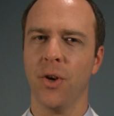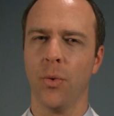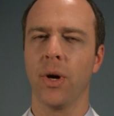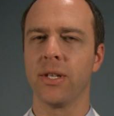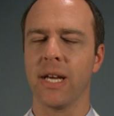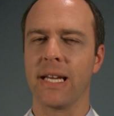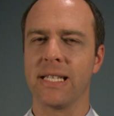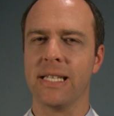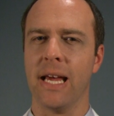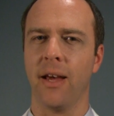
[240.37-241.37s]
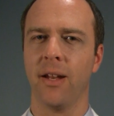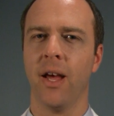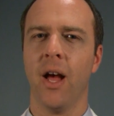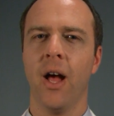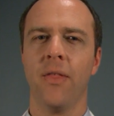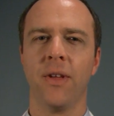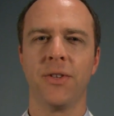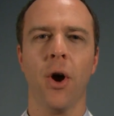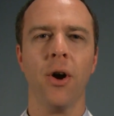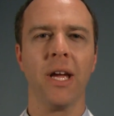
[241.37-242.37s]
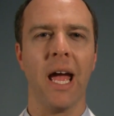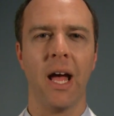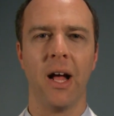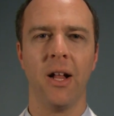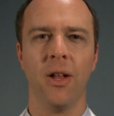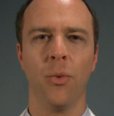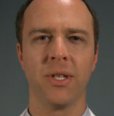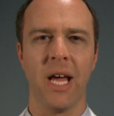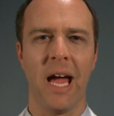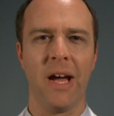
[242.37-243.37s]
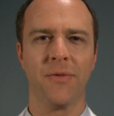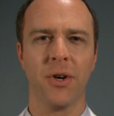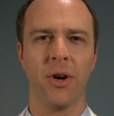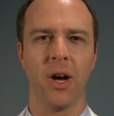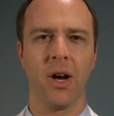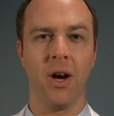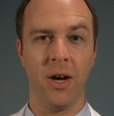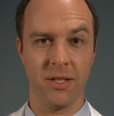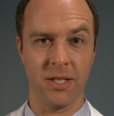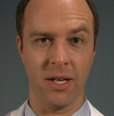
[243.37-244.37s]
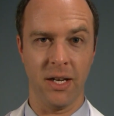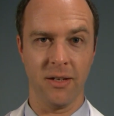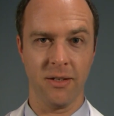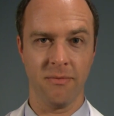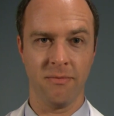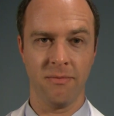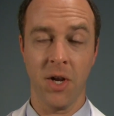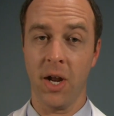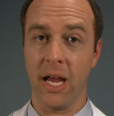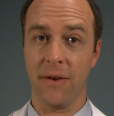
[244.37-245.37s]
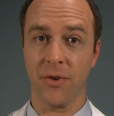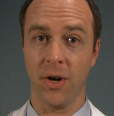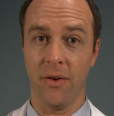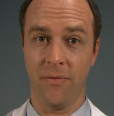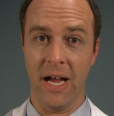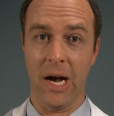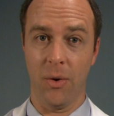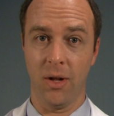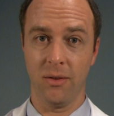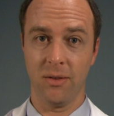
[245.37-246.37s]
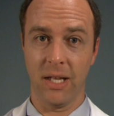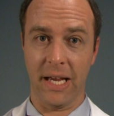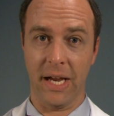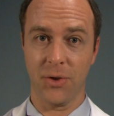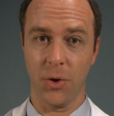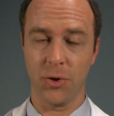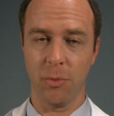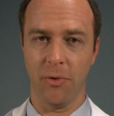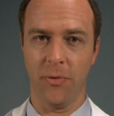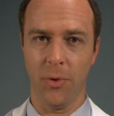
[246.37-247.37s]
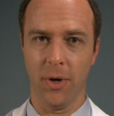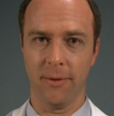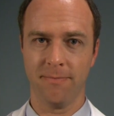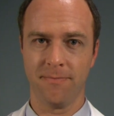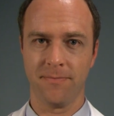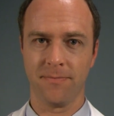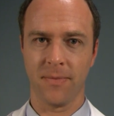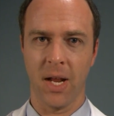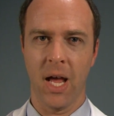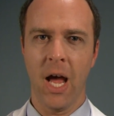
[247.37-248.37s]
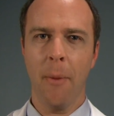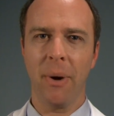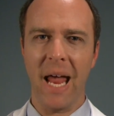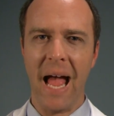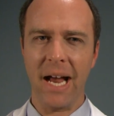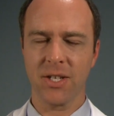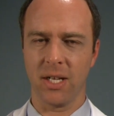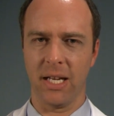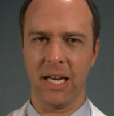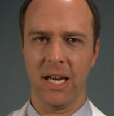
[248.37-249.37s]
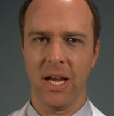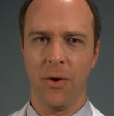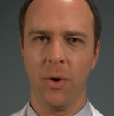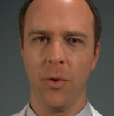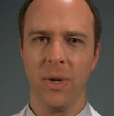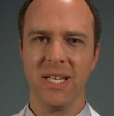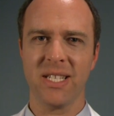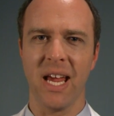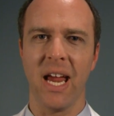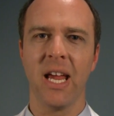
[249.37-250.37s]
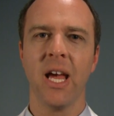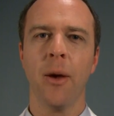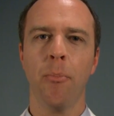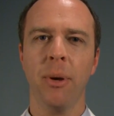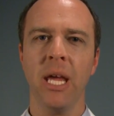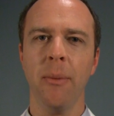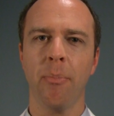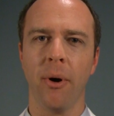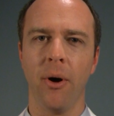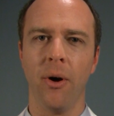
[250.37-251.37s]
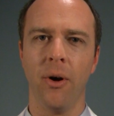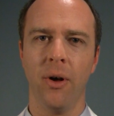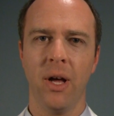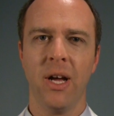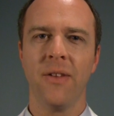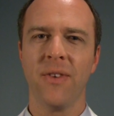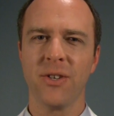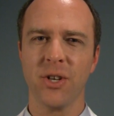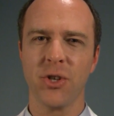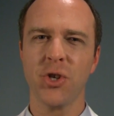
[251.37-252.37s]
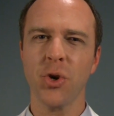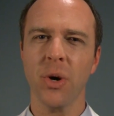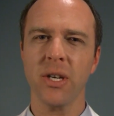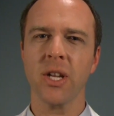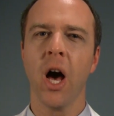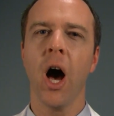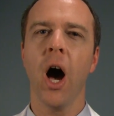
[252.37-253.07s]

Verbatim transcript: few words I said, the dark L was after a consonant, not after a vowel, like I told you before. But actually, when we say people, there's a short